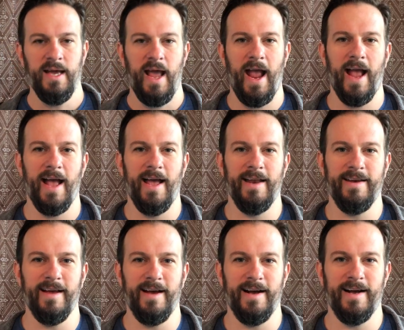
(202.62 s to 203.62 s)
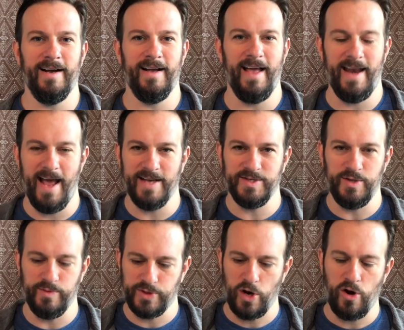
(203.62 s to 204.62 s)
and as
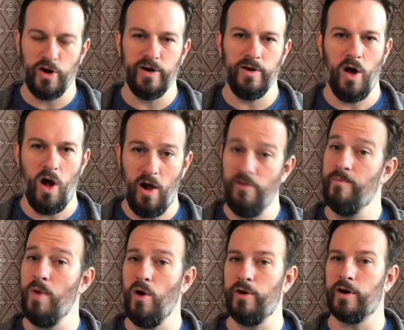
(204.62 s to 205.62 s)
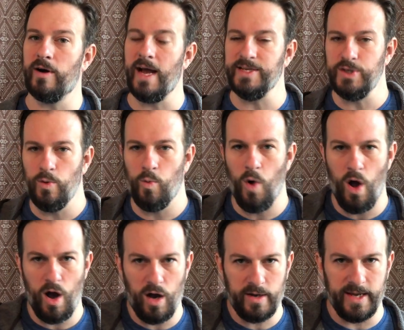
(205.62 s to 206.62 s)
you turn on the motor, as you
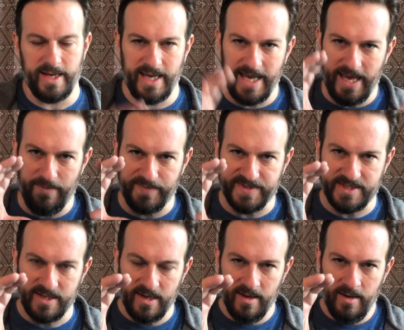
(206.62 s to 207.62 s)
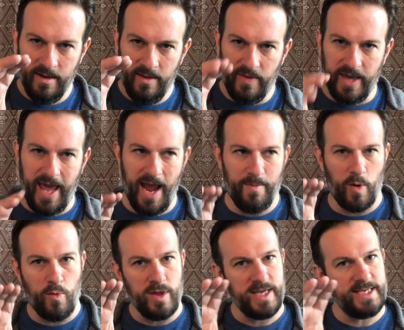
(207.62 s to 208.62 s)
walk, it keeps the camera
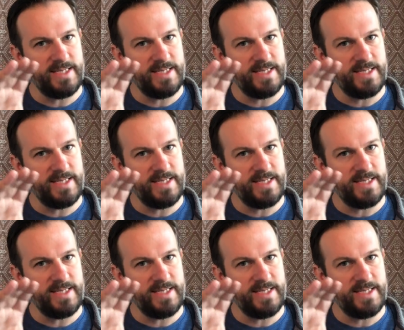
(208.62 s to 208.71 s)
really